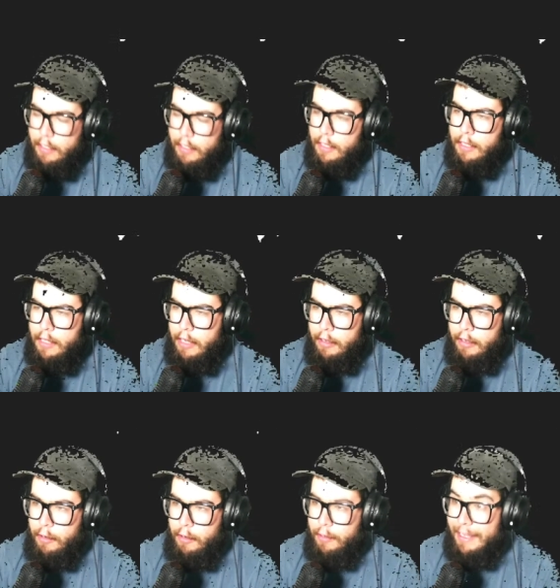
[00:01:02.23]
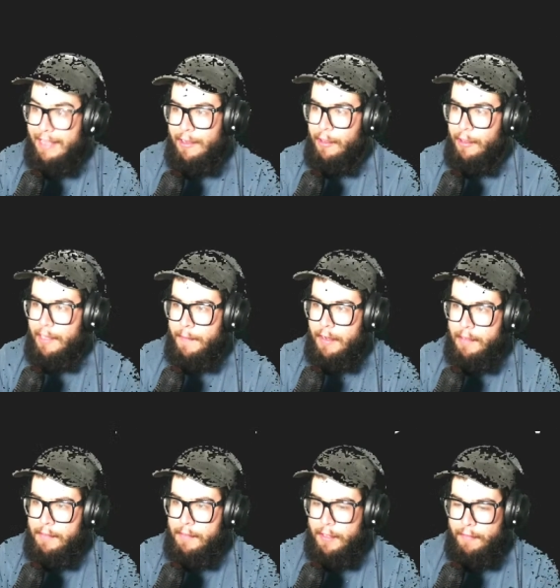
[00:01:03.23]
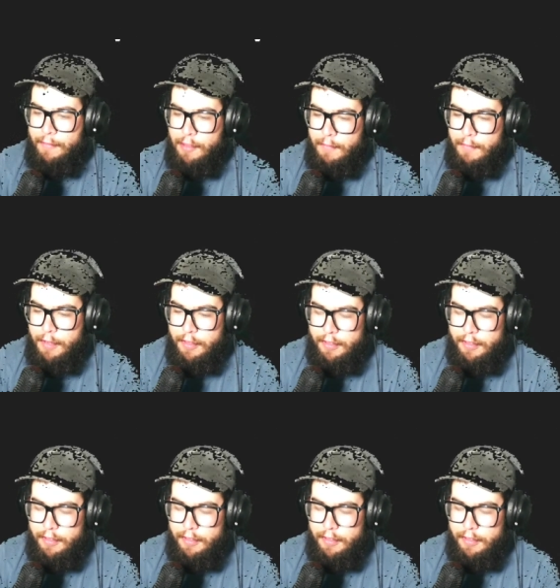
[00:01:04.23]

They're all comparing him to you for some reason.